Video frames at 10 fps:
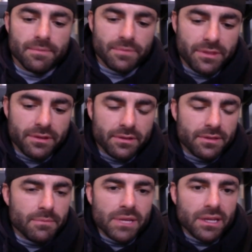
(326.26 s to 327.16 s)
the
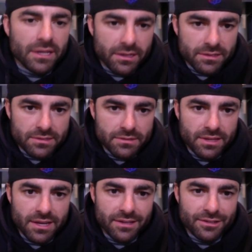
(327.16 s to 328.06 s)
the meetings
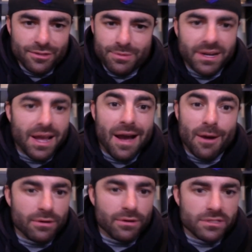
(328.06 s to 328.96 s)
that you spend
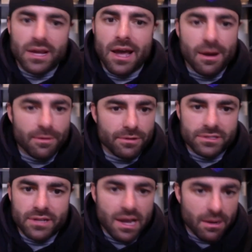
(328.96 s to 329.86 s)
hours and hours
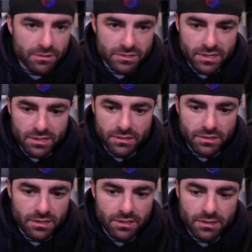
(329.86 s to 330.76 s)
and hours in
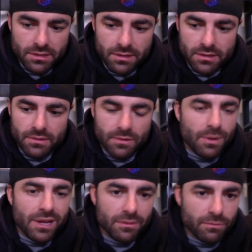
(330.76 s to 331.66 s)
the the the
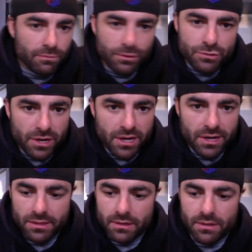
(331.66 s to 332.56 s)
weight room
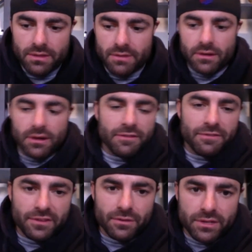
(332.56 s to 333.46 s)
training, the the on
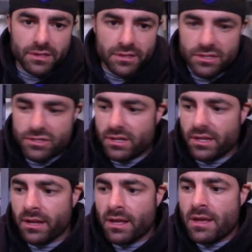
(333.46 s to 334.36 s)
field
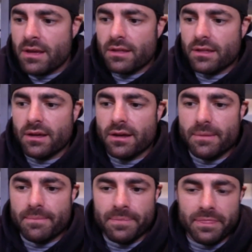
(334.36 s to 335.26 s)
conditioning.
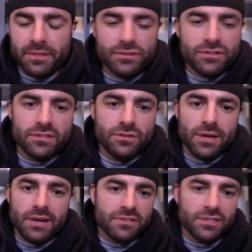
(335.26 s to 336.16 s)
Um, just you
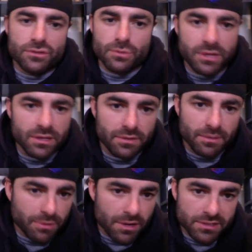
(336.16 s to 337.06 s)
have to enjoy the
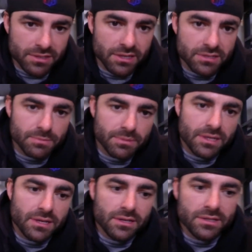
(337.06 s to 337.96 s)
process
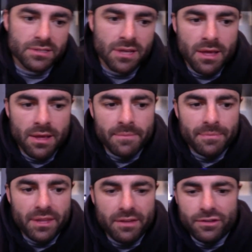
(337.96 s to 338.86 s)
because
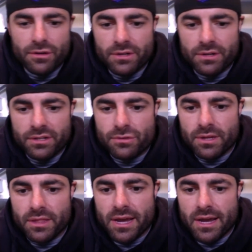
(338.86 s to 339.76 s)
if you don't
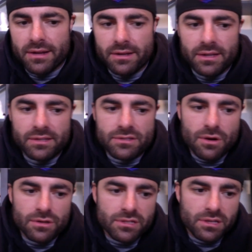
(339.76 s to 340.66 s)
enjoy that, it's
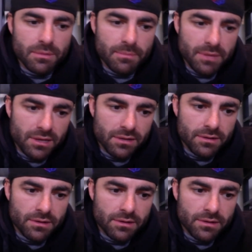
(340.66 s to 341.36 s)
hard to commit